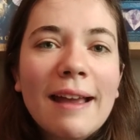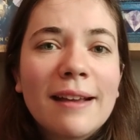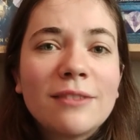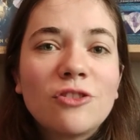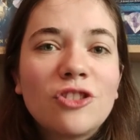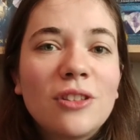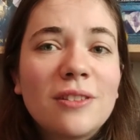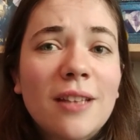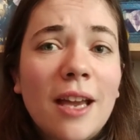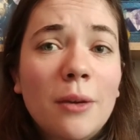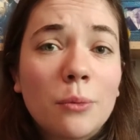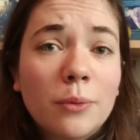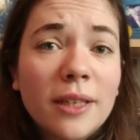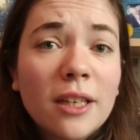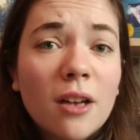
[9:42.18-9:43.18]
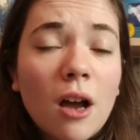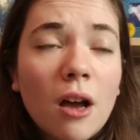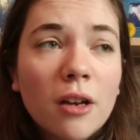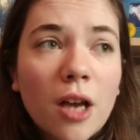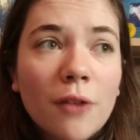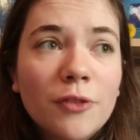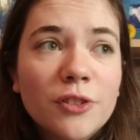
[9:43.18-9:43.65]
and she's a
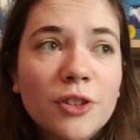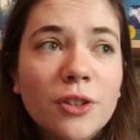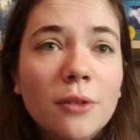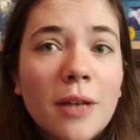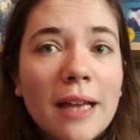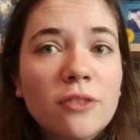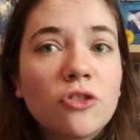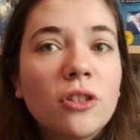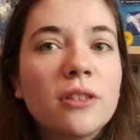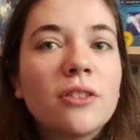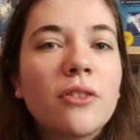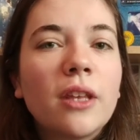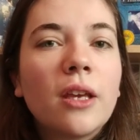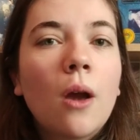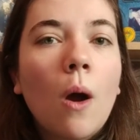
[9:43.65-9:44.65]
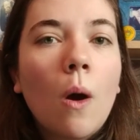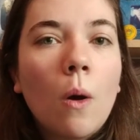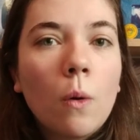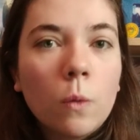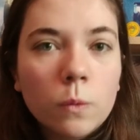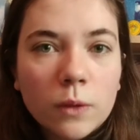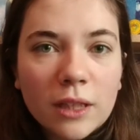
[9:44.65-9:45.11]
recon officer, and she is the
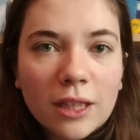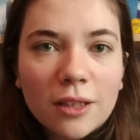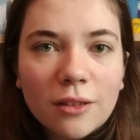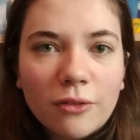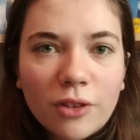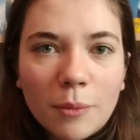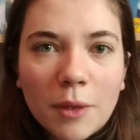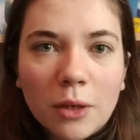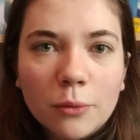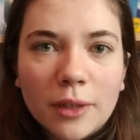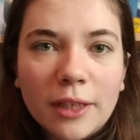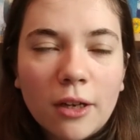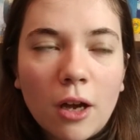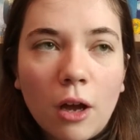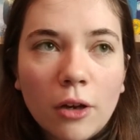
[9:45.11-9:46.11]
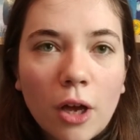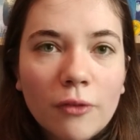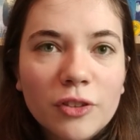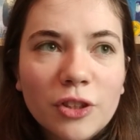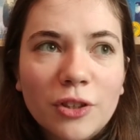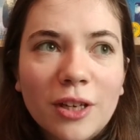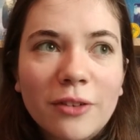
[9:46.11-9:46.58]
only female recon
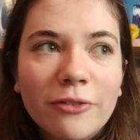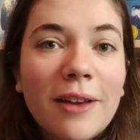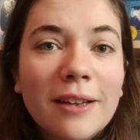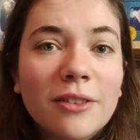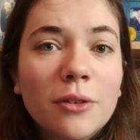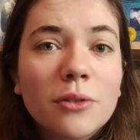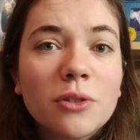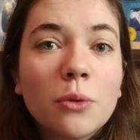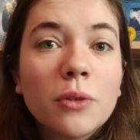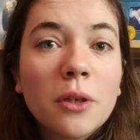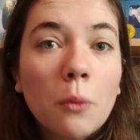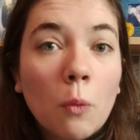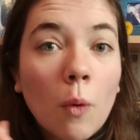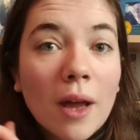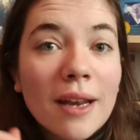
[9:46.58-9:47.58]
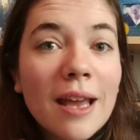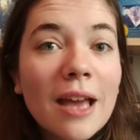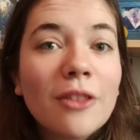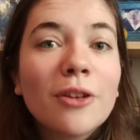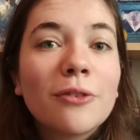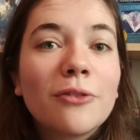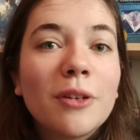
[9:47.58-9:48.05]
officer. In fact, there is only one
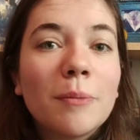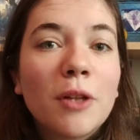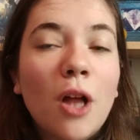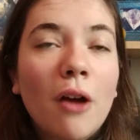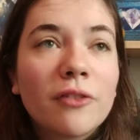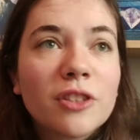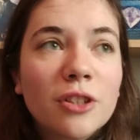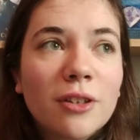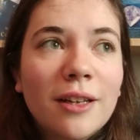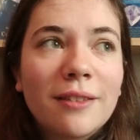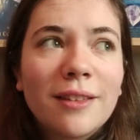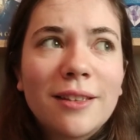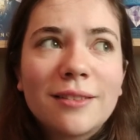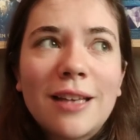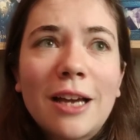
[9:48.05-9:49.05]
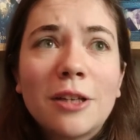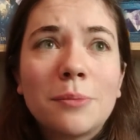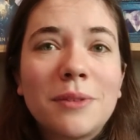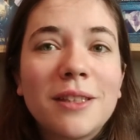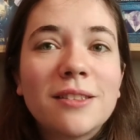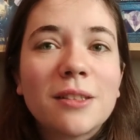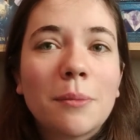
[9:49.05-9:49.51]
other female officer in the
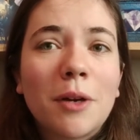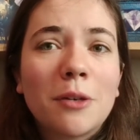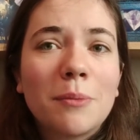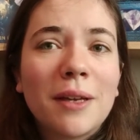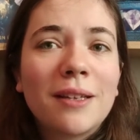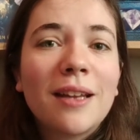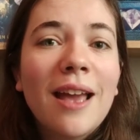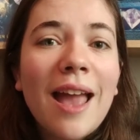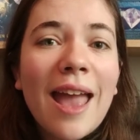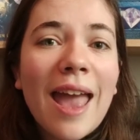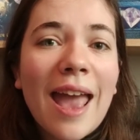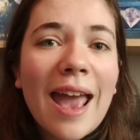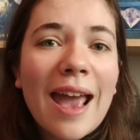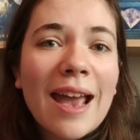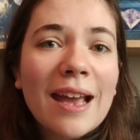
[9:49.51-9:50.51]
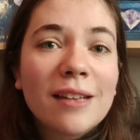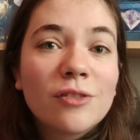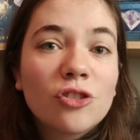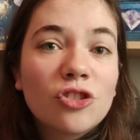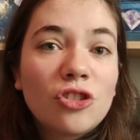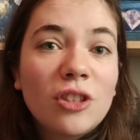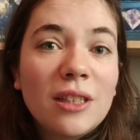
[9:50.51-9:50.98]
entire police department,
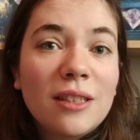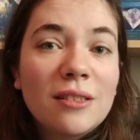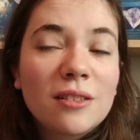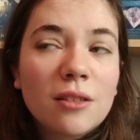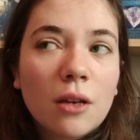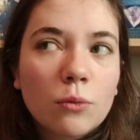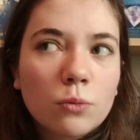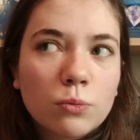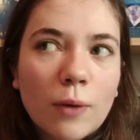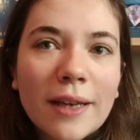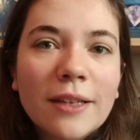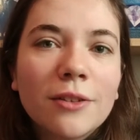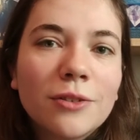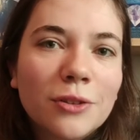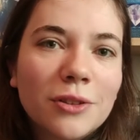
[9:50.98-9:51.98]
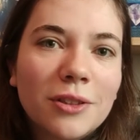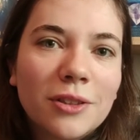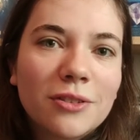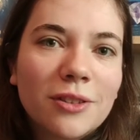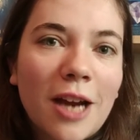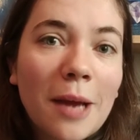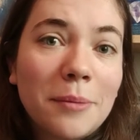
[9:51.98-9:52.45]
and she's regularly
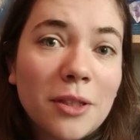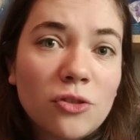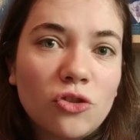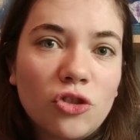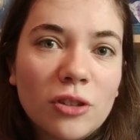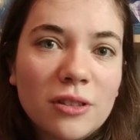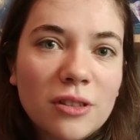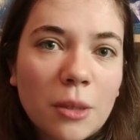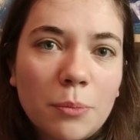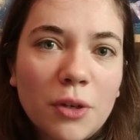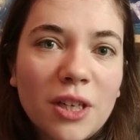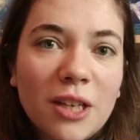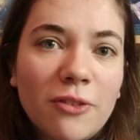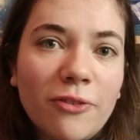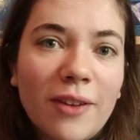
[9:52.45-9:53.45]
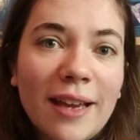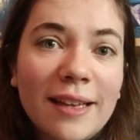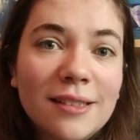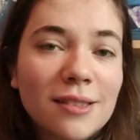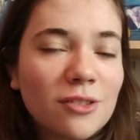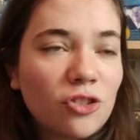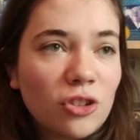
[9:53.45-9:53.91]
described as just a pretty
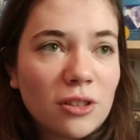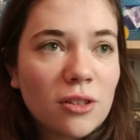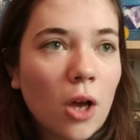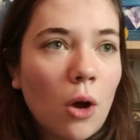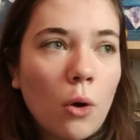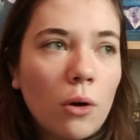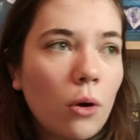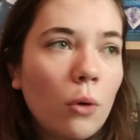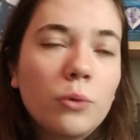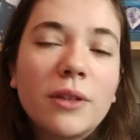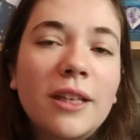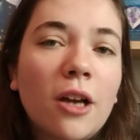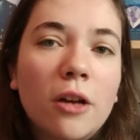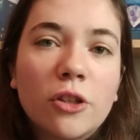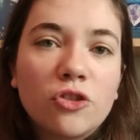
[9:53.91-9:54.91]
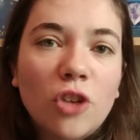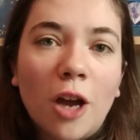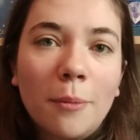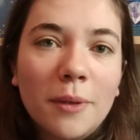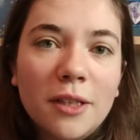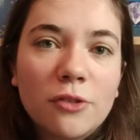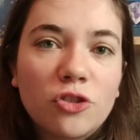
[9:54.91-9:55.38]
face. She's only got a
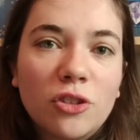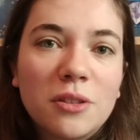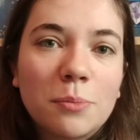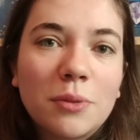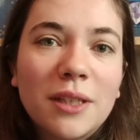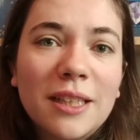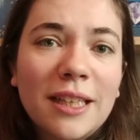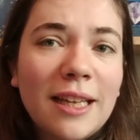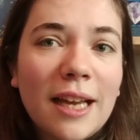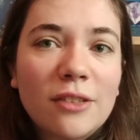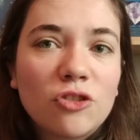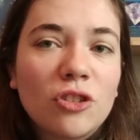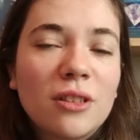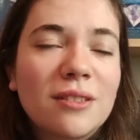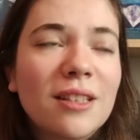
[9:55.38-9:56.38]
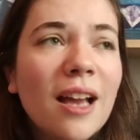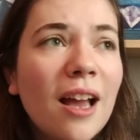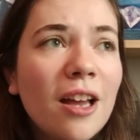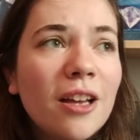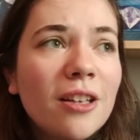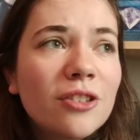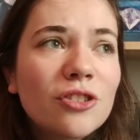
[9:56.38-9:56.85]
job because she's pretty, and she's
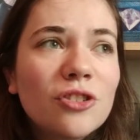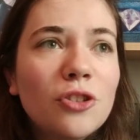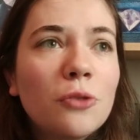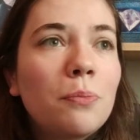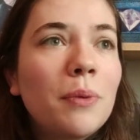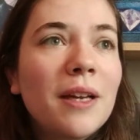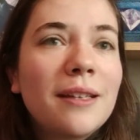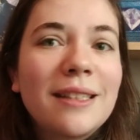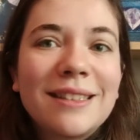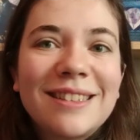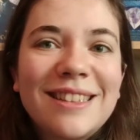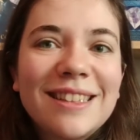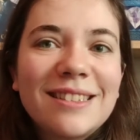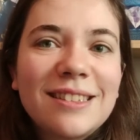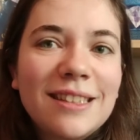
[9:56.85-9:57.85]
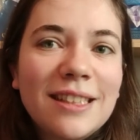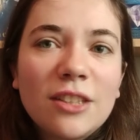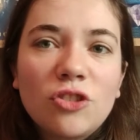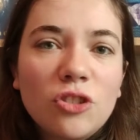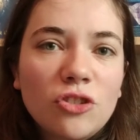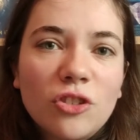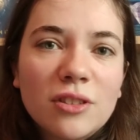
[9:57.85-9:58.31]
stupid and
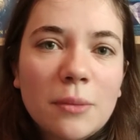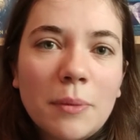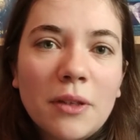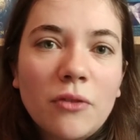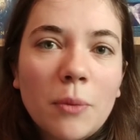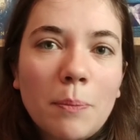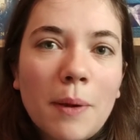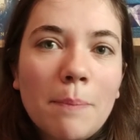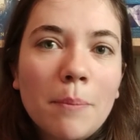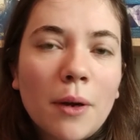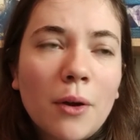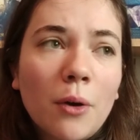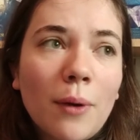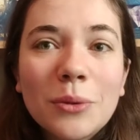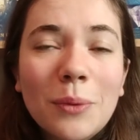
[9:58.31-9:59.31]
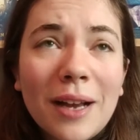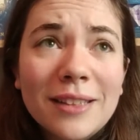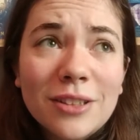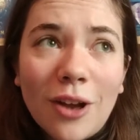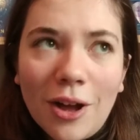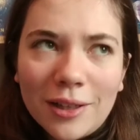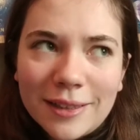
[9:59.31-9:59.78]
ditzy. She's just a bit of a bimbo.
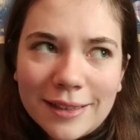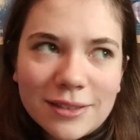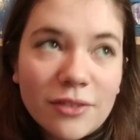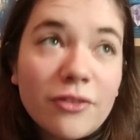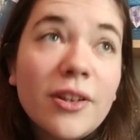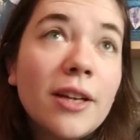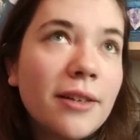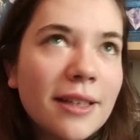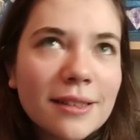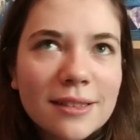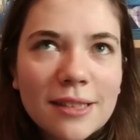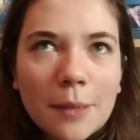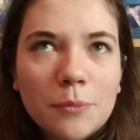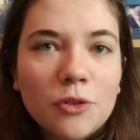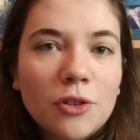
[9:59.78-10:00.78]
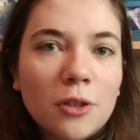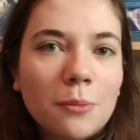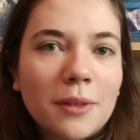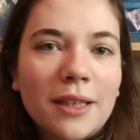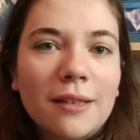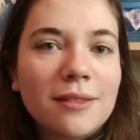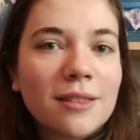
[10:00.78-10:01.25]
Otherwise, Holly is very exceptional
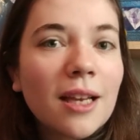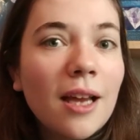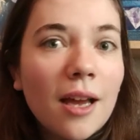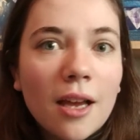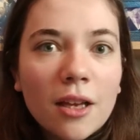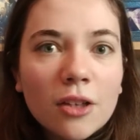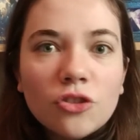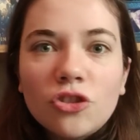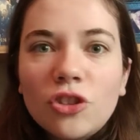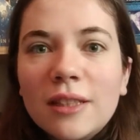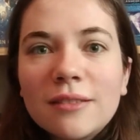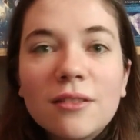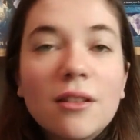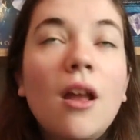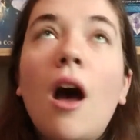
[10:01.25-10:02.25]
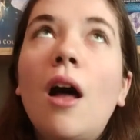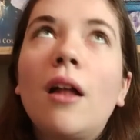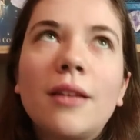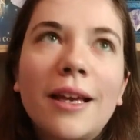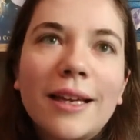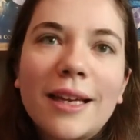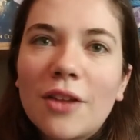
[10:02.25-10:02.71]
because she's
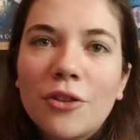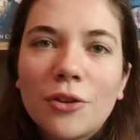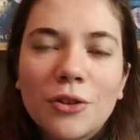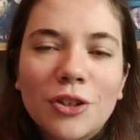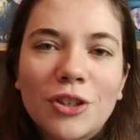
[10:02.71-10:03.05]
not like other